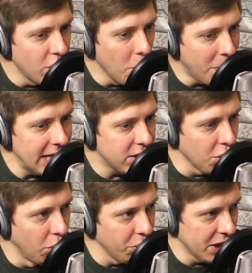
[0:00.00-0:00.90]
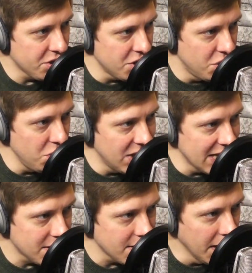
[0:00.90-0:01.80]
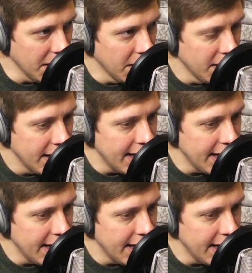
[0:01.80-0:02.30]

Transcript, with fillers: Nobody told us to do this. Mm.